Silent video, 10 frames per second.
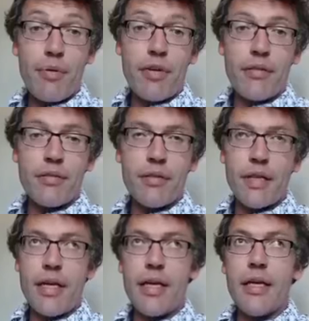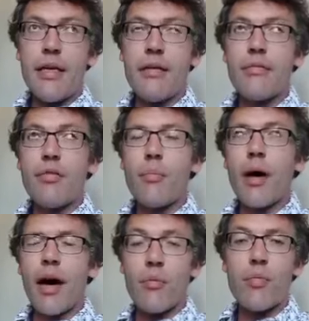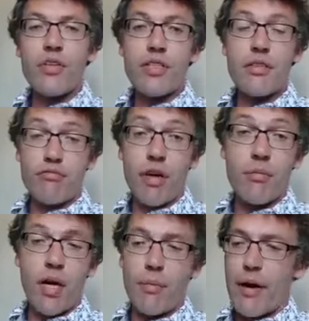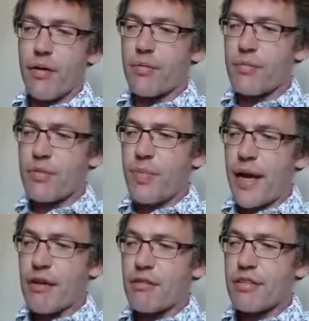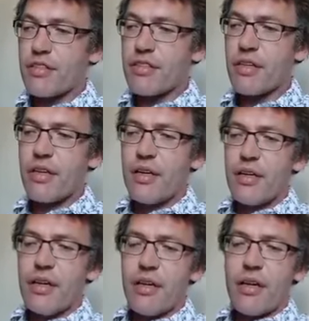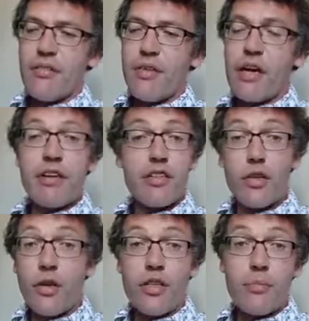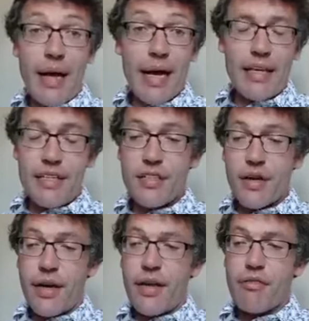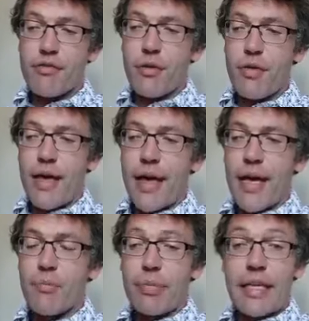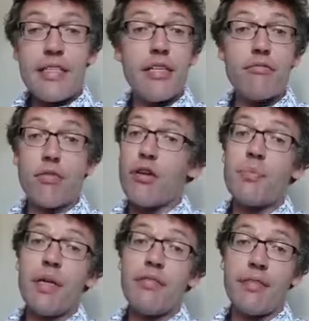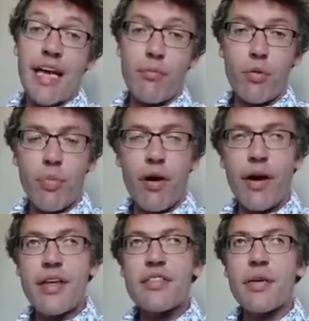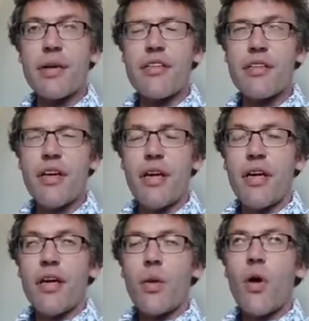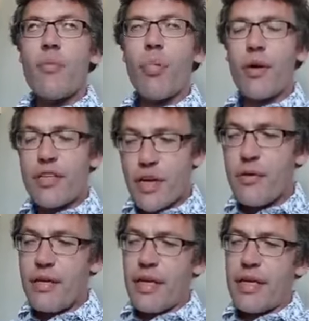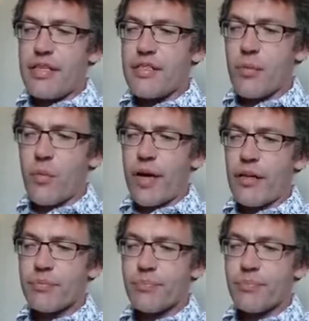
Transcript: in the the pub, which is run by Malcolm's parents. Uh, various goodies and baddies going through there. Plenty of roast beef and apple pie, so it's quite boys only in some way,